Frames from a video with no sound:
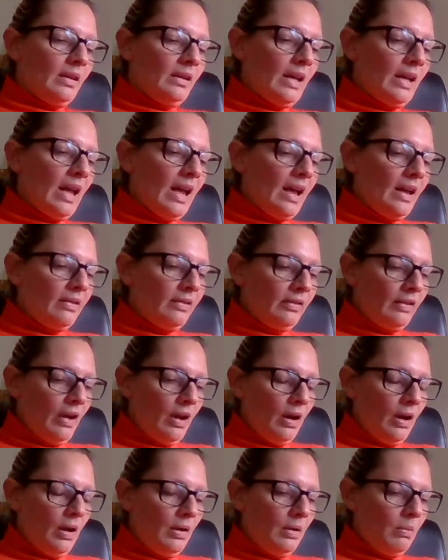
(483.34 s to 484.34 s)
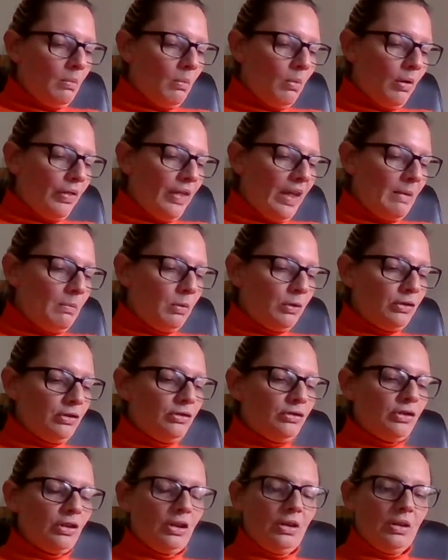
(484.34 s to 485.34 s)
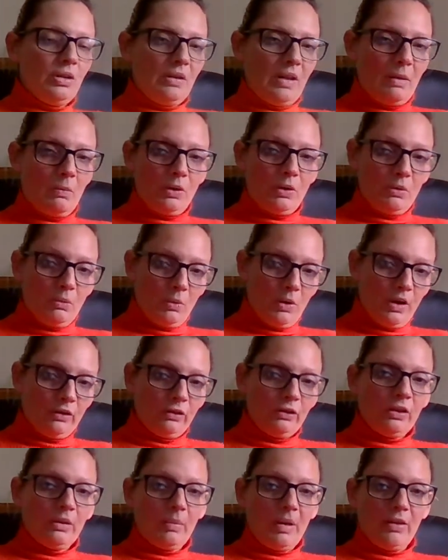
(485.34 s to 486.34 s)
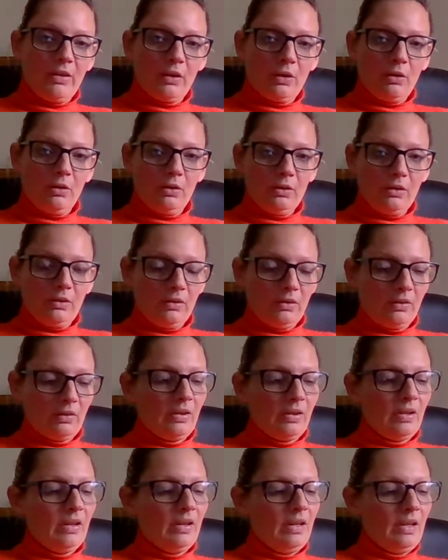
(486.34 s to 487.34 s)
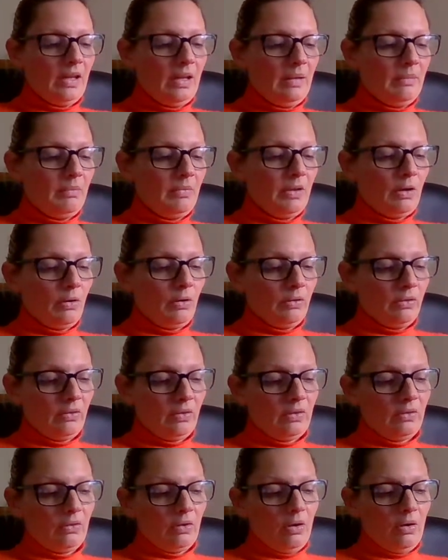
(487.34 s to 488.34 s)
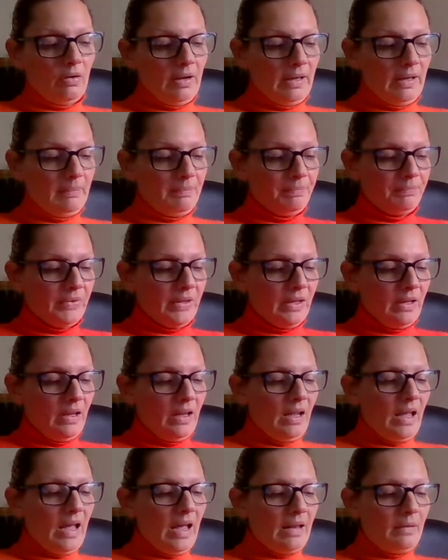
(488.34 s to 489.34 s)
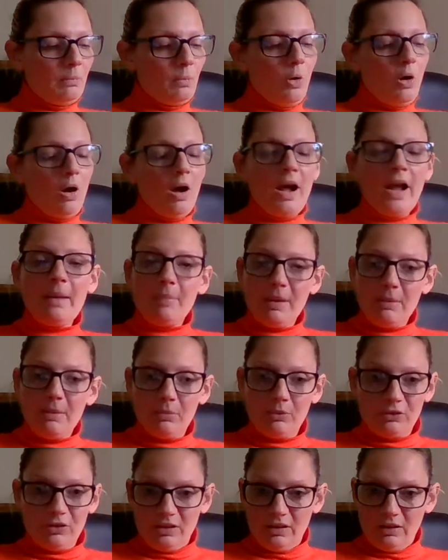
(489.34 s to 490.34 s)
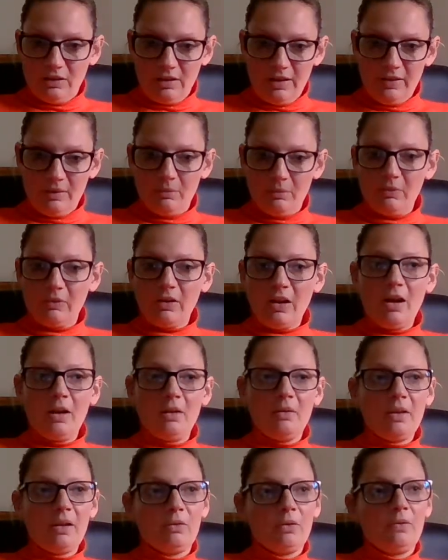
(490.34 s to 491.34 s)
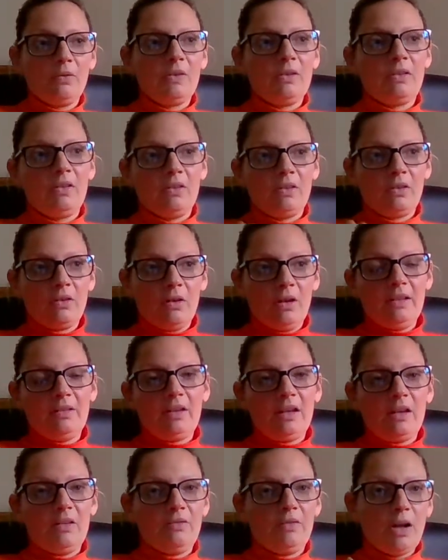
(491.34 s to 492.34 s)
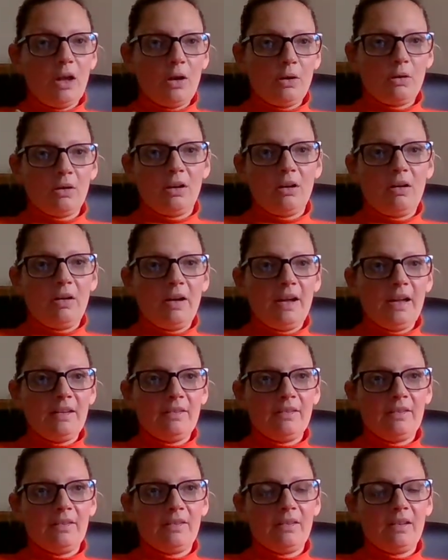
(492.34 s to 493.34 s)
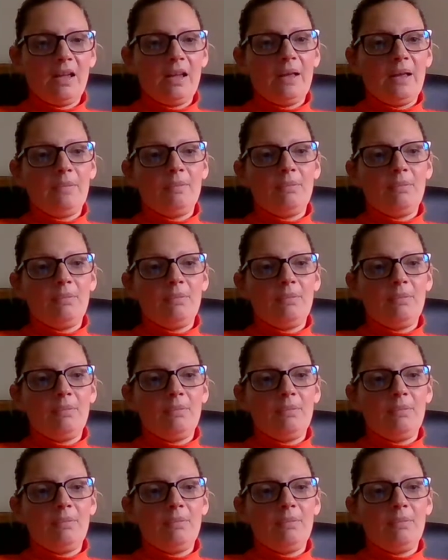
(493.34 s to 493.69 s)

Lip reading: yeah, so what they wouldn't do, they wouldn't worship other gods, the gods of the time, and why people didn't like them. So there's obviously this idea of localized